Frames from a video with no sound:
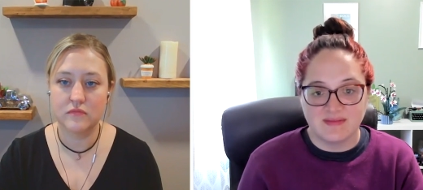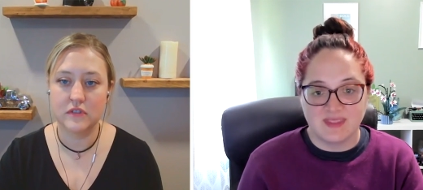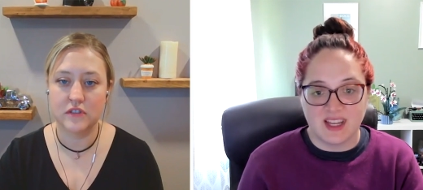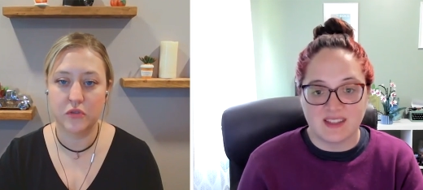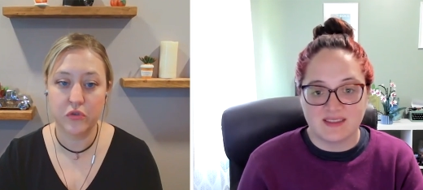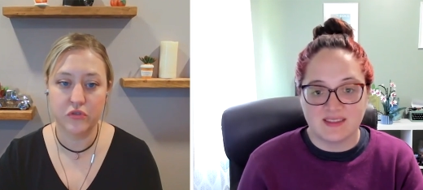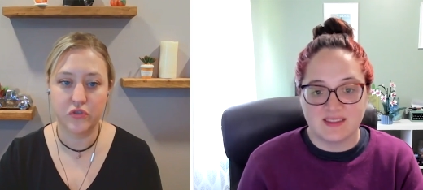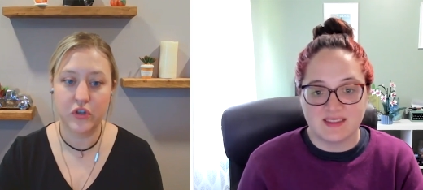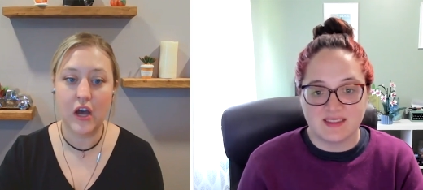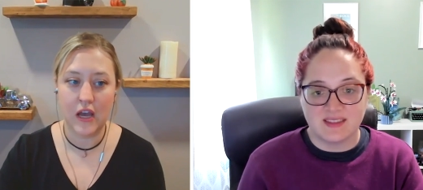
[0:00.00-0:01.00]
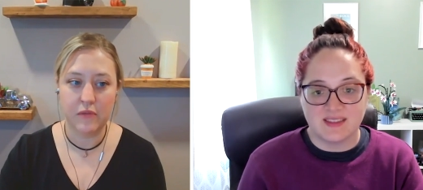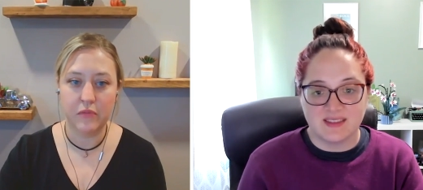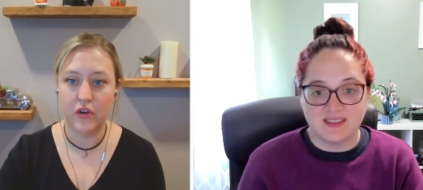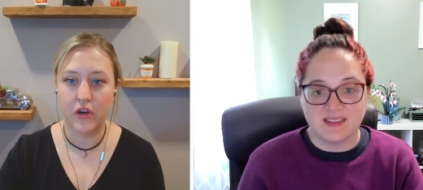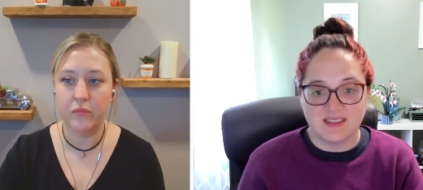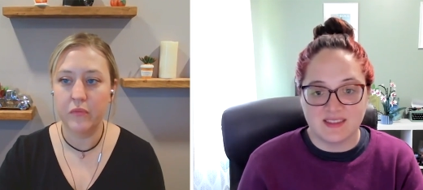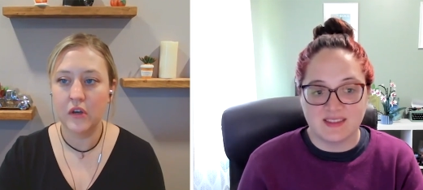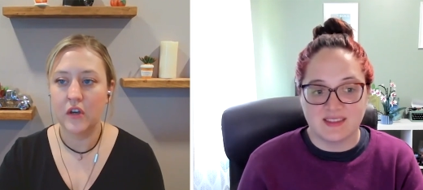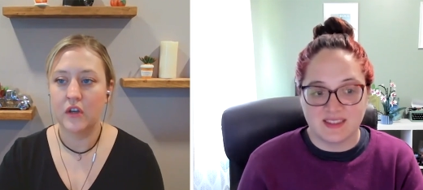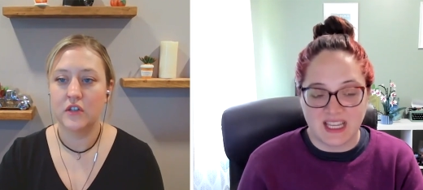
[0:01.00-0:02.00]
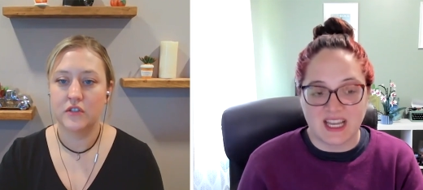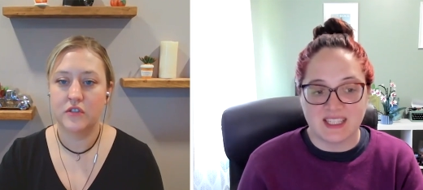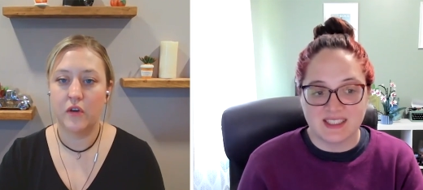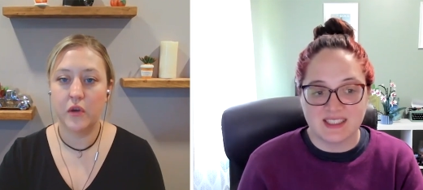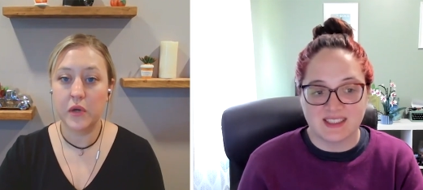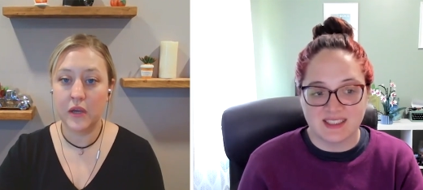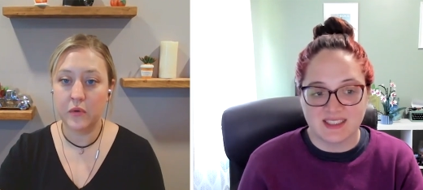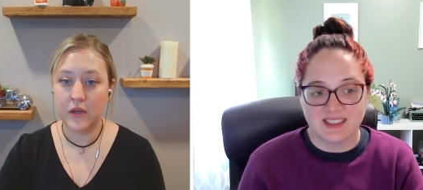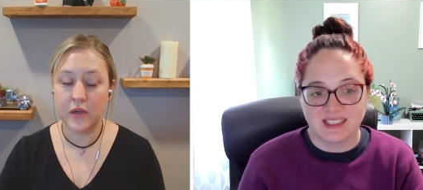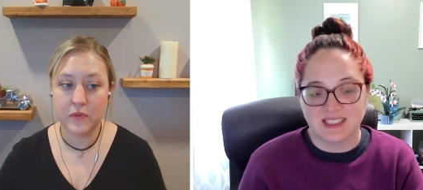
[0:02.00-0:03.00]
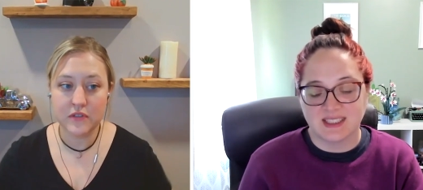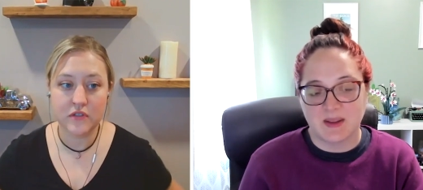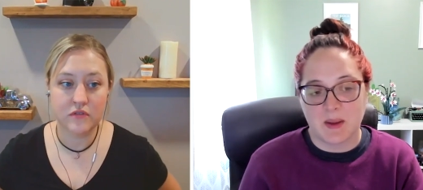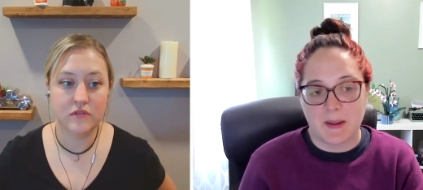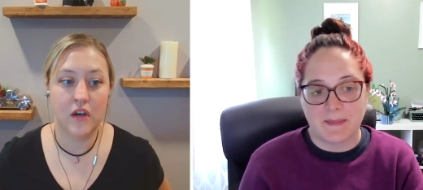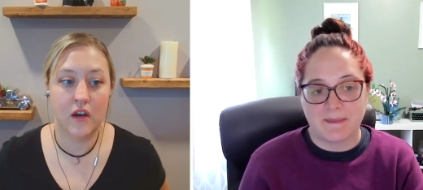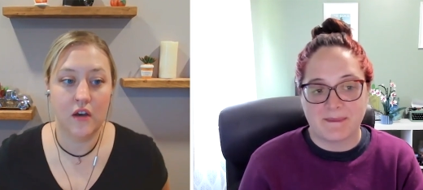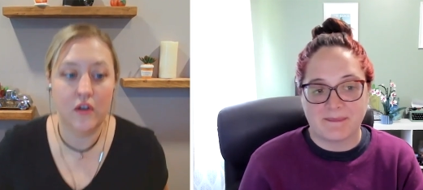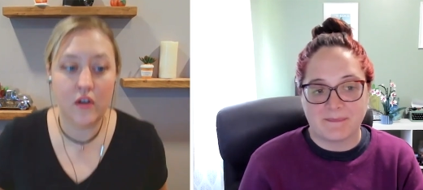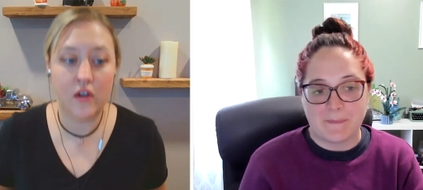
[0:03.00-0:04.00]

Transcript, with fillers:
Speaker 1: yeah. is a crucial time, you know. Yeah. So it it, it was uh,